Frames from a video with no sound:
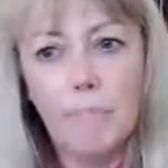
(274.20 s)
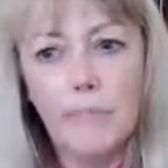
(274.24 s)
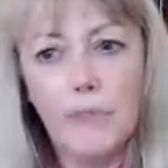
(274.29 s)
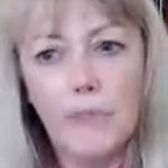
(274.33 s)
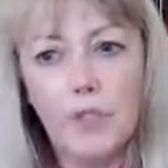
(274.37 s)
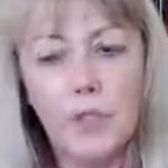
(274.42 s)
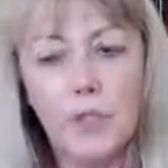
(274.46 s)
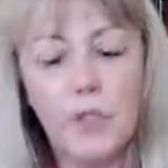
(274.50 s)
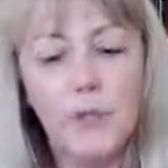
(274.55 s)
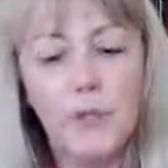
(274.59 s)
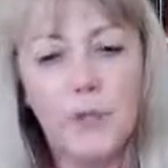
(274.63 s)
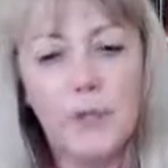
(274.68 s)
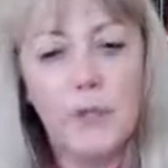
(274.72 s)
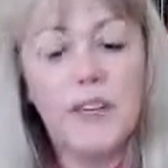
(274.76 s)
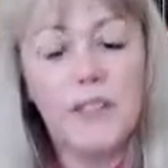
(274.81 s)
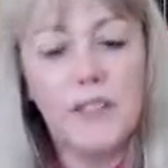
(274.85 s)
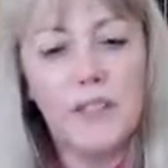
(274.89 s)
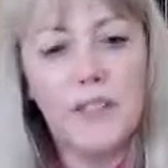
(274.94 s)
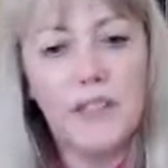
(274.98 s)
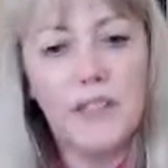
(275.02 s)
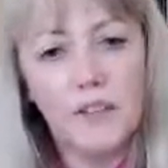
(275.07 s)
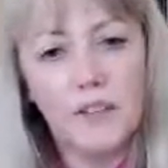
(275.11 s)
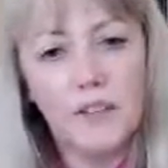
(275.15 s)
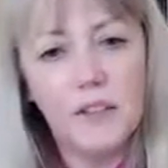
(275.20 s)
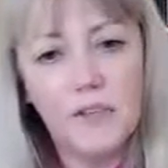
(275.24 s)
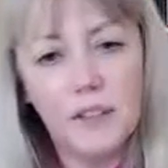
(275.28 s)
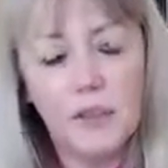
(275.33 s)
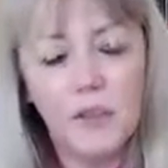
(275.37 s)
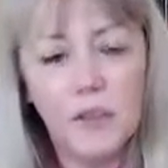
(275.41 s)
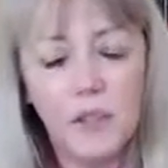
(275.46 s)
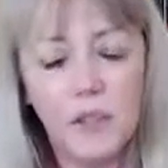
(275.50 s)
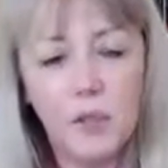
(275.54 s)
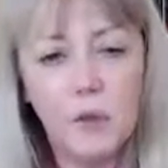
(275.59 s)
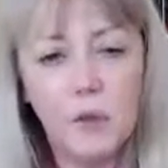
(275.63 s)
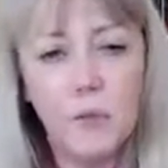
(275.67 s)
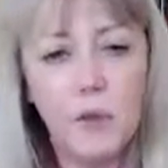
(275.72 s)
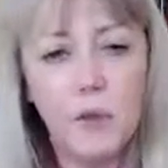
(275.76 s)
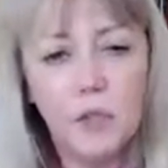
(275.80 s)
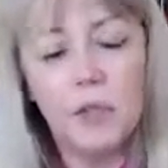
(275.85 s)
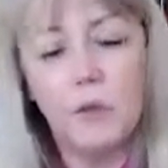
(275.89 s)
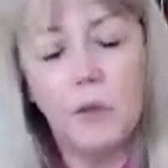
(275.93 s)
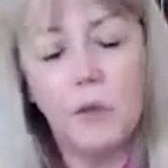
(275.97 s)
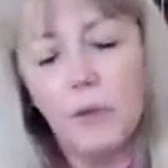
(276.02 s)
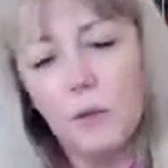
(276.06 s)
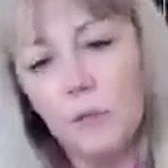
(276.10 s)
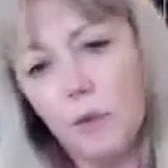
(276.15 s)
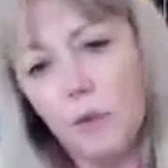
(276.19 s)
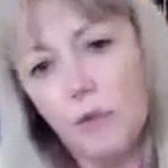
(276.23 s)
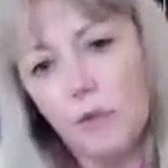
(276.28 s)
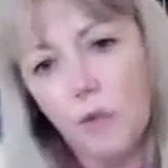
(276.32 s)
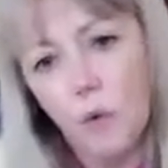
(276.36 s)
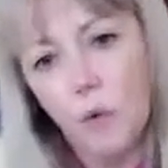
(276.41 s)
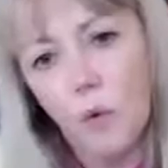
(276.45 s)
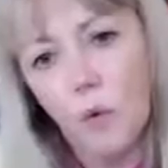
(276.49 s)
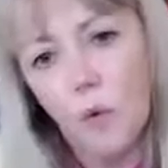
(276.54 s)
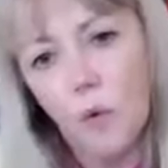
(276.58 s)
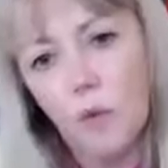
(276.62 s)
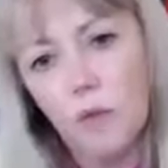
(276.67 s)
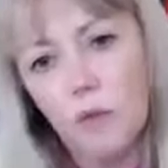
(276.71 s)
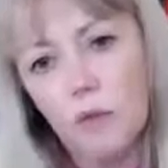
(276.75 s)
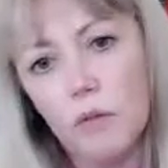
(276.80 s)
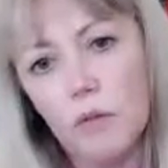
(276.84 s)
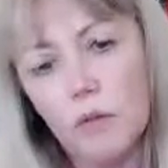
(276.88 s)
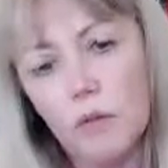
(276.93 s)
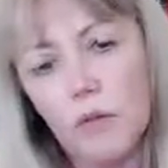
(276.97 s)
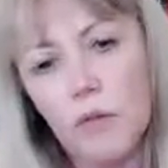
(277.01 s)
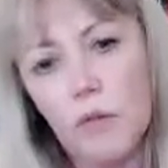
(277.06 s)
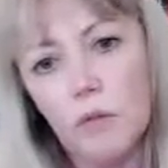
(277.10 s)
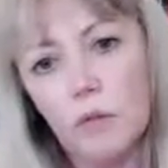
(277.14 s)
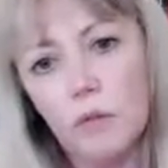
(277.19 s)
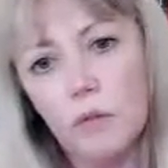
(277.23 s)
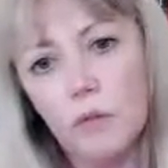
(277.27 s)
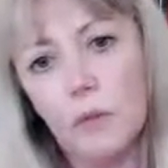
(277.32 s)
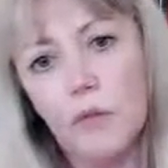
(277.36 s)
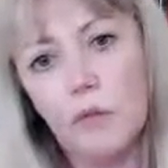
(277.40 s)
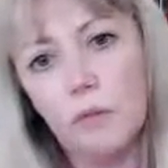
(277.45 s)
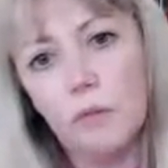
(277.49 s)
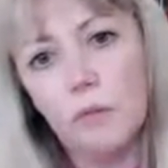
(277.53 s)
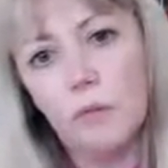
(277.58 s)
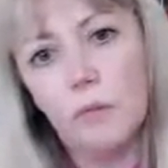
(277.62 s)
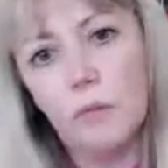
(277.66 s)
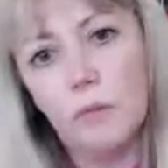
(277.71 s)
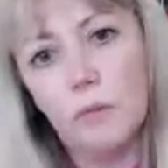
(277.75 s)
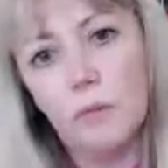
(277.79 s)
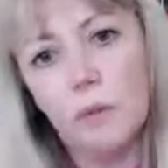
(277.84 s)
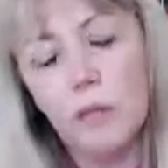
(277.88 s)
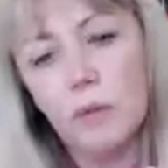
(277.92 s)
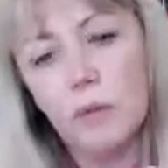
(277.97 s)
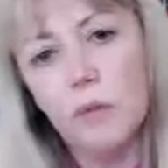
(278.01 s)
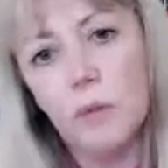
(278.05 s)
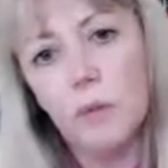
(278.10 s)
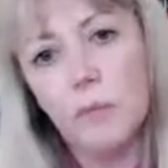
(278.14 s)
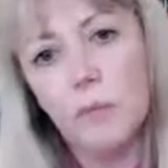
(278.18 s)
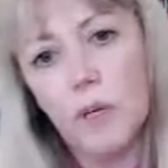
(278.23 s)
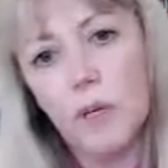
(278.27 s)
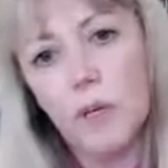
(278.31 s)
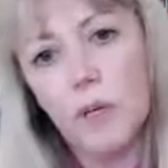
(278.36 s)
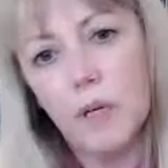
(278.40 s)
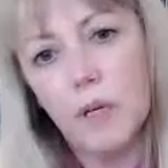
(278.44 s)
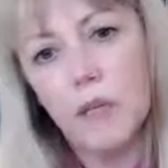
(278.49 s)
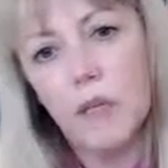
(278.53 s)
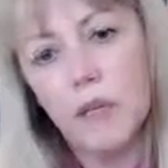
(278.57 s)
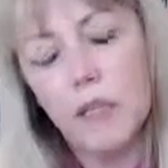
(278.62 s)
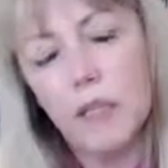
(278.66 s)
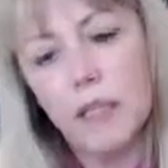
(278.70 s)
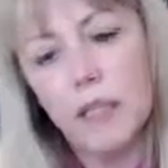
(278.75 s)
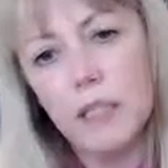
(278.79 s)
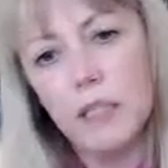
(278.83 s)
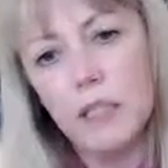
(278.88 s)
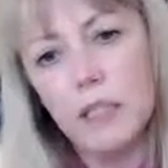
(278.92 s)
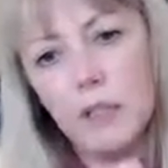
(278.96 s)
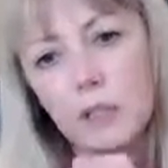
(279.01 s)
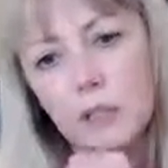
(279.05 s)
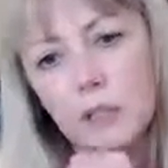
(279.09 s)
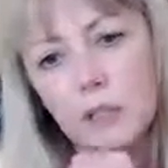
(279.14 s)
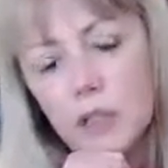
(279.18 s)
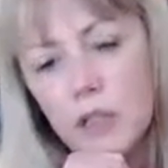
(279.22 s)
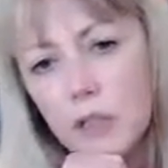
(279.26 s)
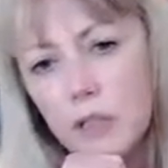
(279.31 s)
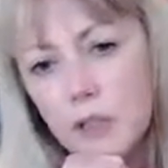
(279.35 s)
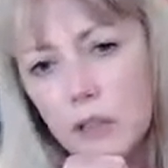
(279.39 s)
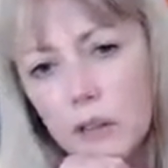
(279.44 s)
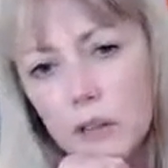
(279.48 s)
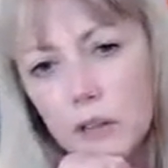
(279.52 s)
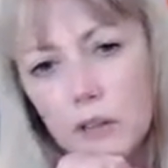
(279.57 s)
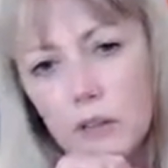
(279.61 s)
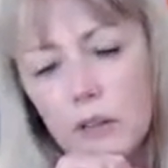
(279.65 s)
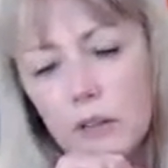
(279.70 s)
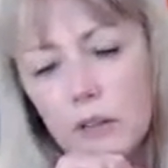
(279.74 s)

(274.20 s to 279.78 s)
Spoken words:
Did you do anything different than you were doing before when it was being run by the other lady, do you think?